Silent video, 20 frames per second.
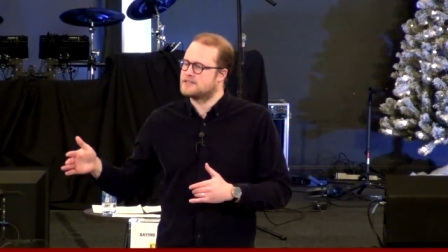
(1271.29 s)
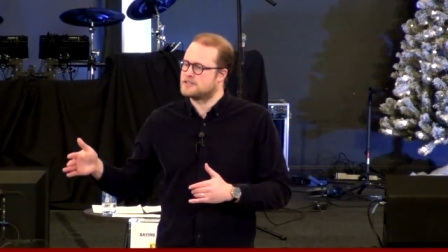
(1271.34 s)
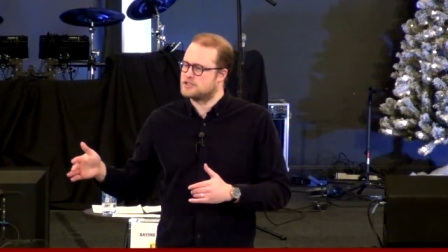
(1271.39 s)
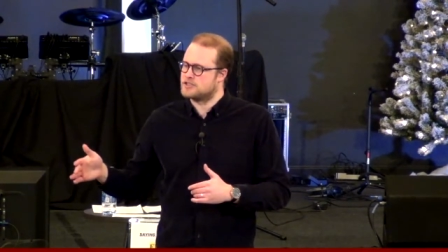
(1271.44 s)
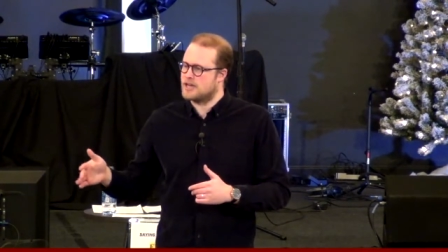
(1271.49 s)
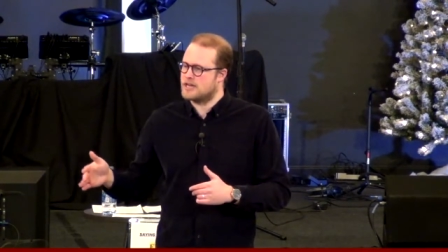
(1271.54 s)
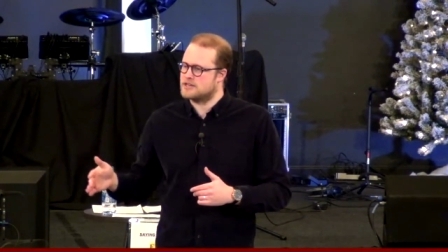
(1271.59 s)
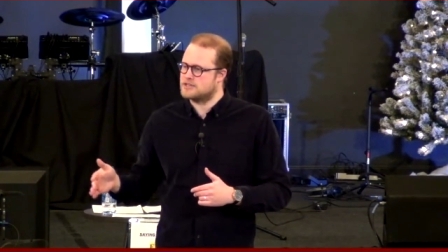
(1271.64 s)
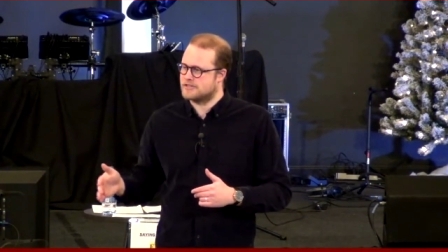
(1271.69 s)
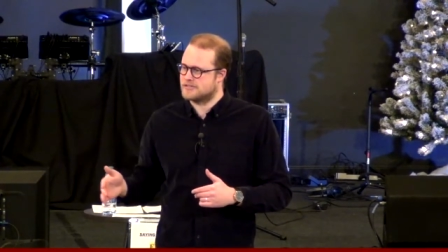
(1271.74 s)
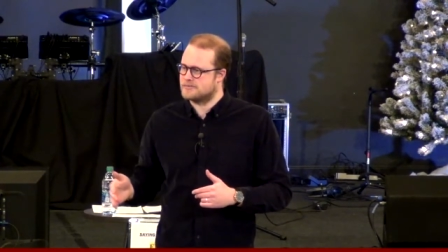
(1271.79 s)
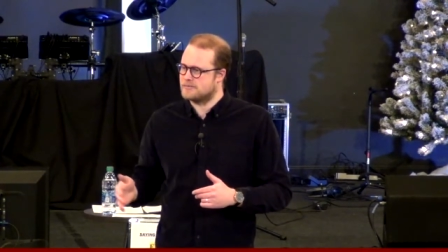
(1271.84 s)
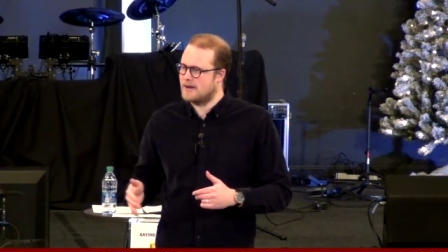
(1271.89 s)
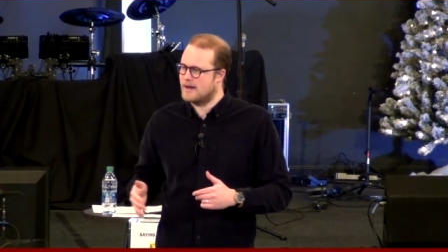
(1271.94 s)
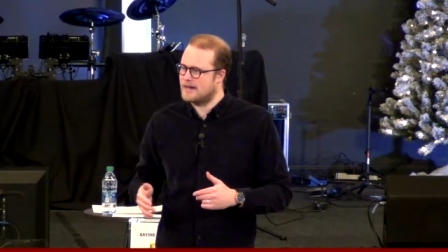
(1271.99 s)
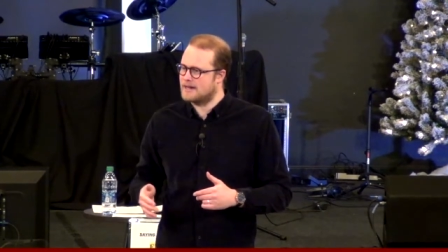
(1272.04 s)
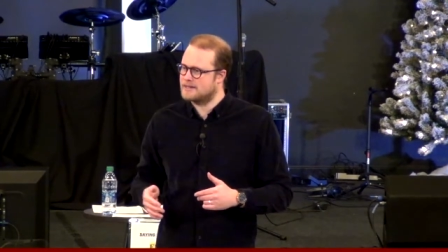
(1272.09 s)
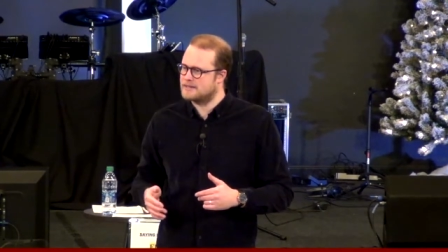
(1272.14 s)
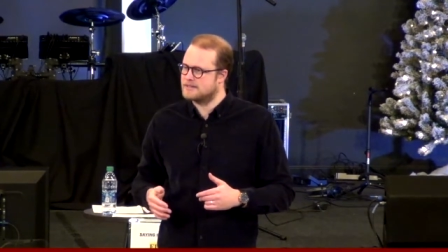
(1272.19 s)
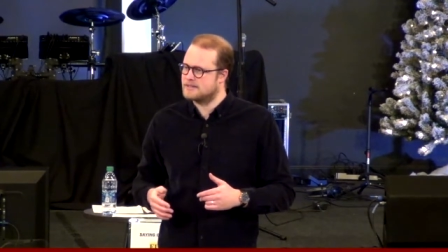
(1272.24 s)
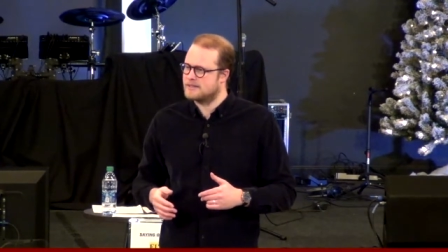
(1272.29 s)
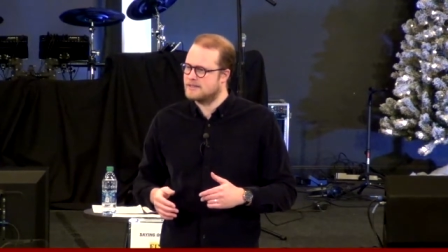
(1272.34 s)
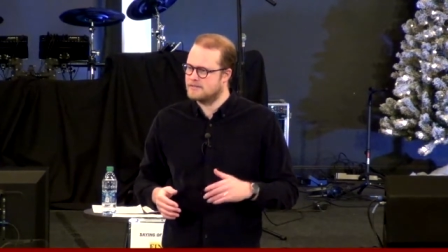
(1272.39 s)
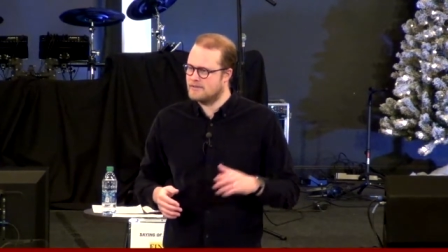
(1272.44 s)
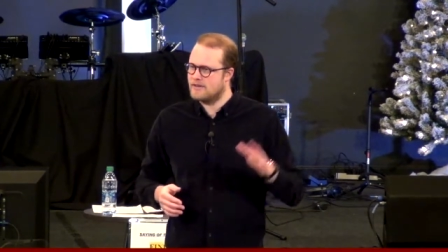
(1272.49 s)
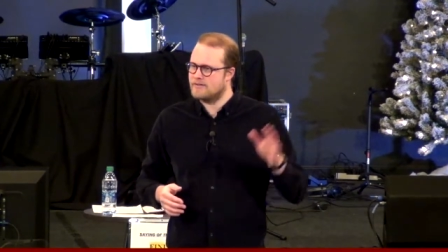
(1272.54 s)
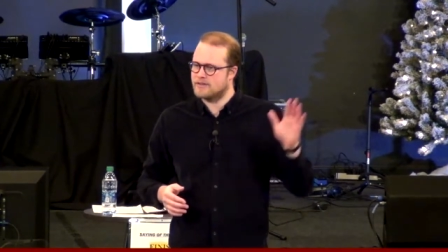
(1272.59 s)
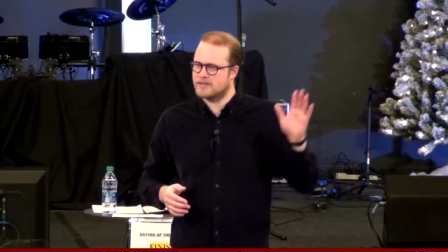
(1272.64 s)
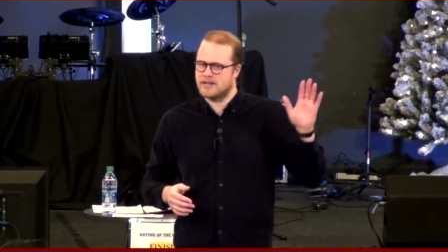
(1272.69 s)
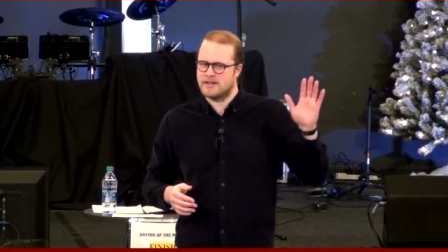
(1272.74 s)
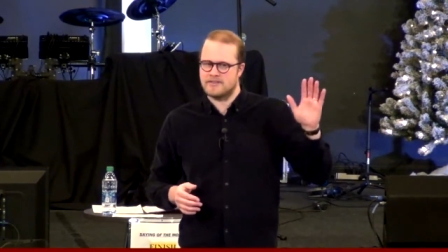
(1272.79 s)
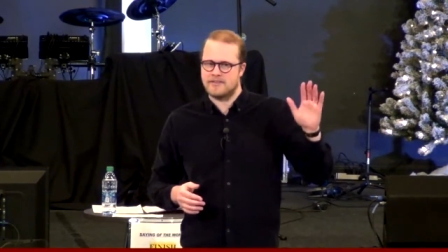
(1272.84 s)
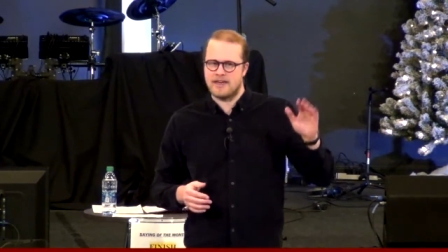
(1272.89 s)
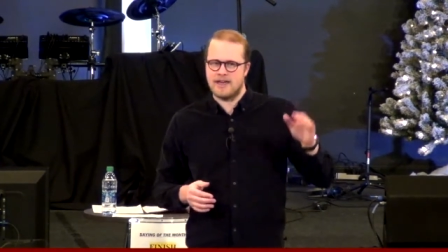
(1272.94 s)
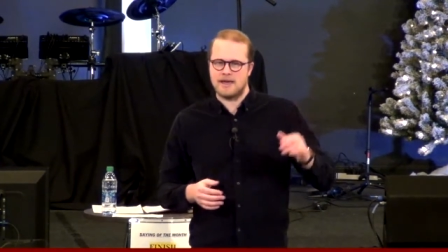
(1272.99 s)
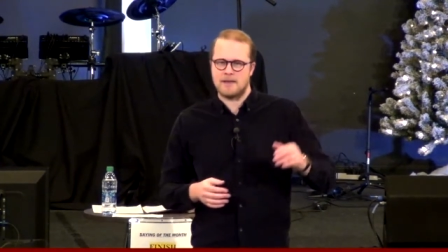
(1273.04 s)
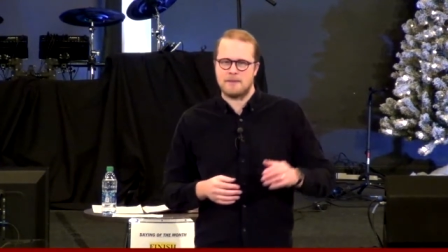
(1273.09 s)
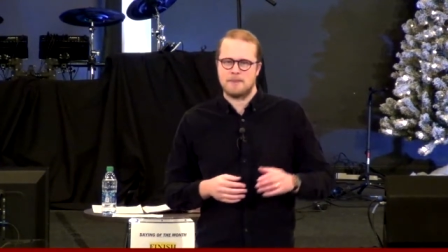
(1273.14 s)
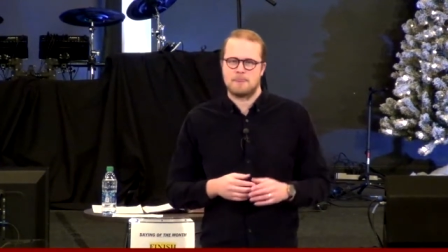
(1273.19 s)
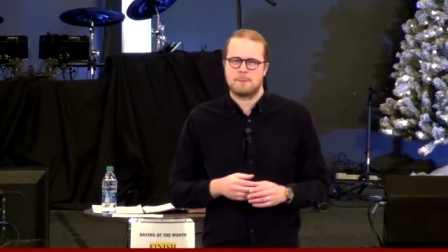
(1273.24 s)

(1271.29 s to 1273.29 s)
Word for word: to change his mind have you ever done that